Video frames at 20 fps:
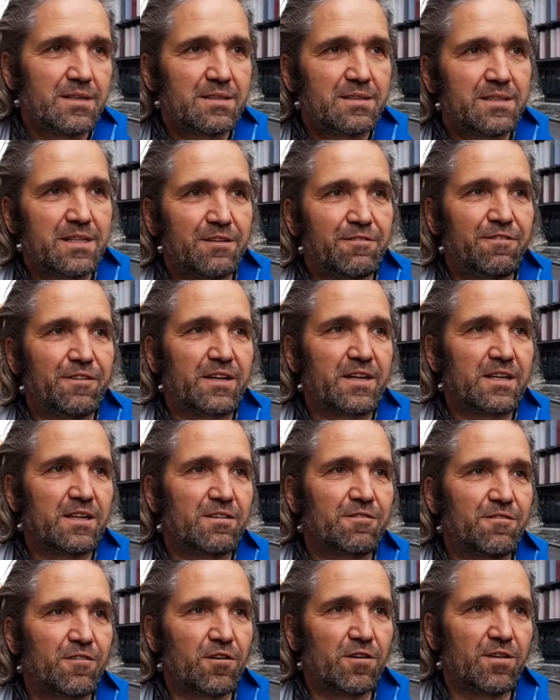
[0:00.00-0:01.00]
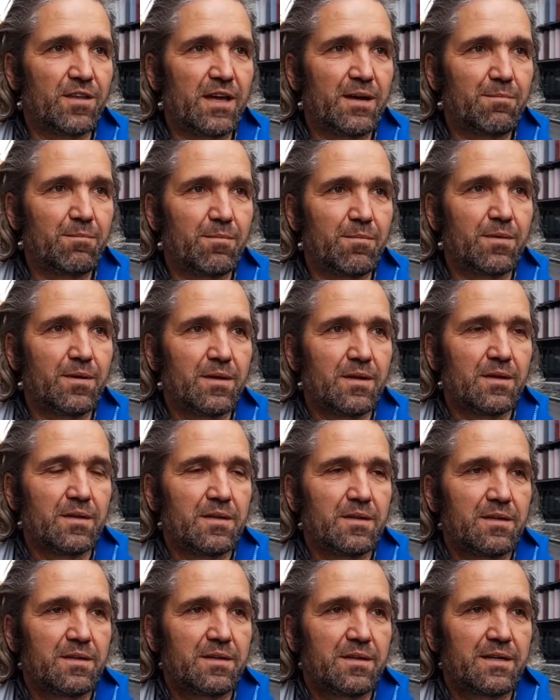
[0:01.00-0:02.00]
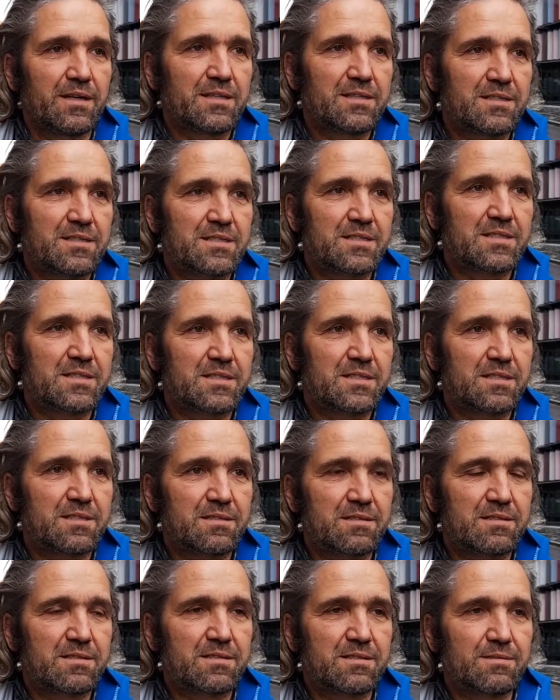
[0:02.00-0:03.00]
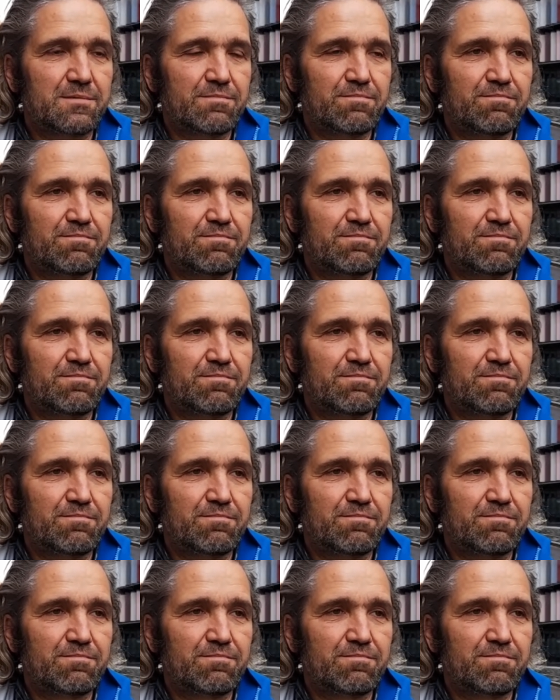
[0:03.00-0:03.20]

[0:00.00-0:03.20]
difficult for them. It's